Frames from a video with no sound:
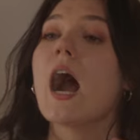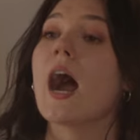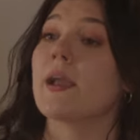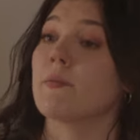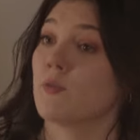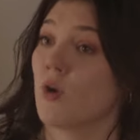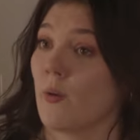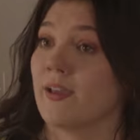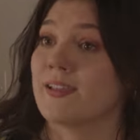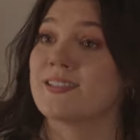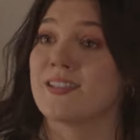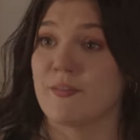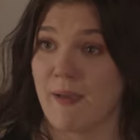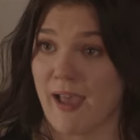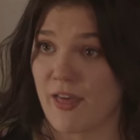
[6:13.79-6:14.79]
I am going
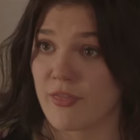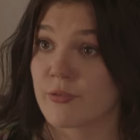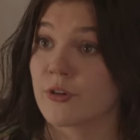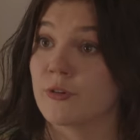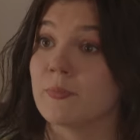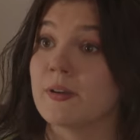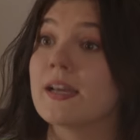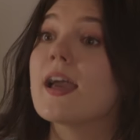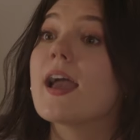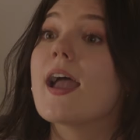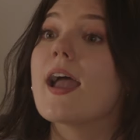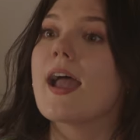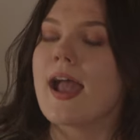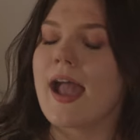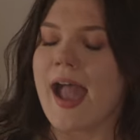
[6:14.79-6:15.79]
into the bathroom
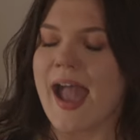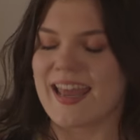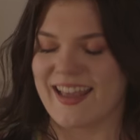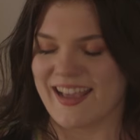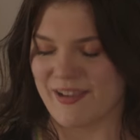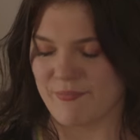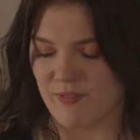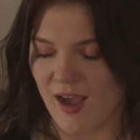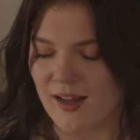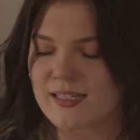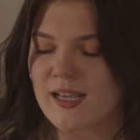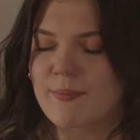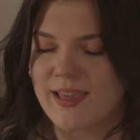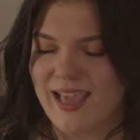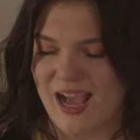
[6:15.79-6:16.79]
and I am not
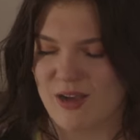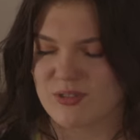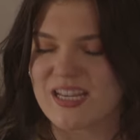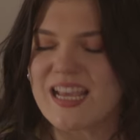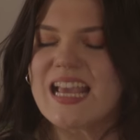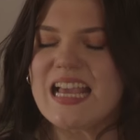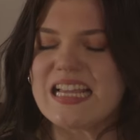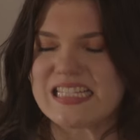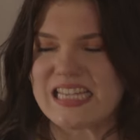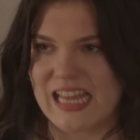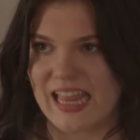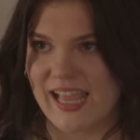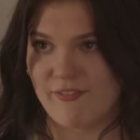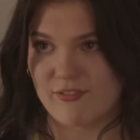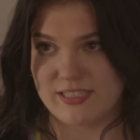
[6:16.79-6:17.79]
coming out until
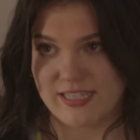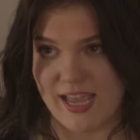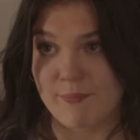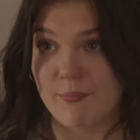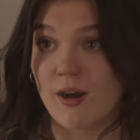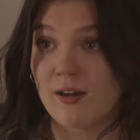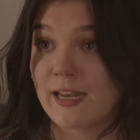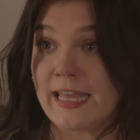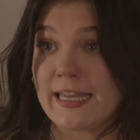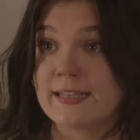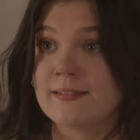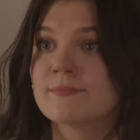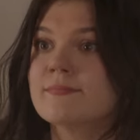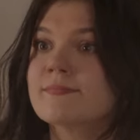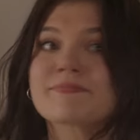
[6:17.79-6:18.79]
I have a tampon in.
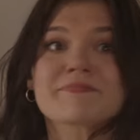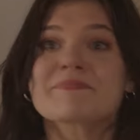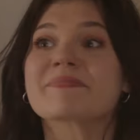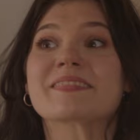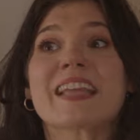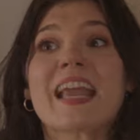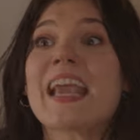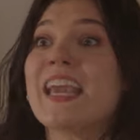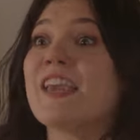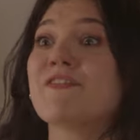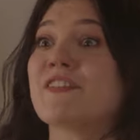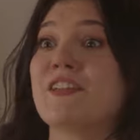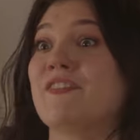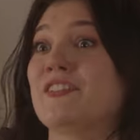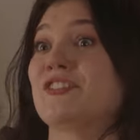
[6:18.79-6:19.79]

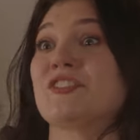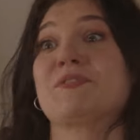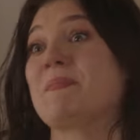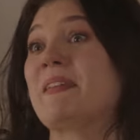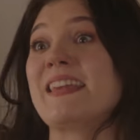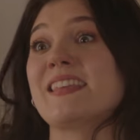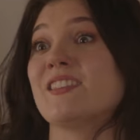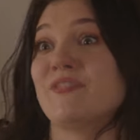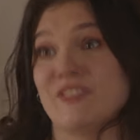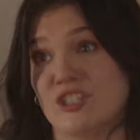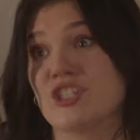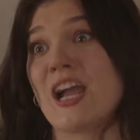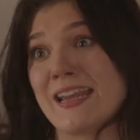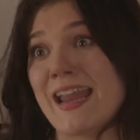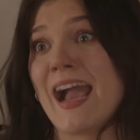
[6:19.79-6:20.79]
Even if it's just me and the
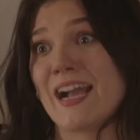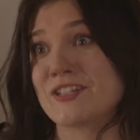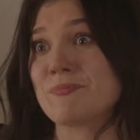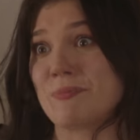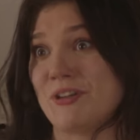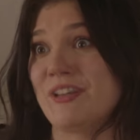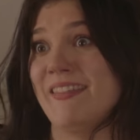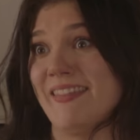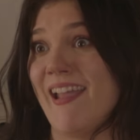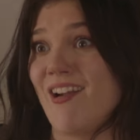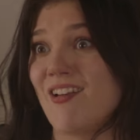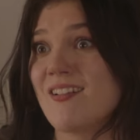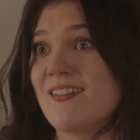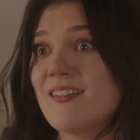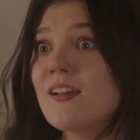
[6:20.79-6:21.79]
vagina expert in there.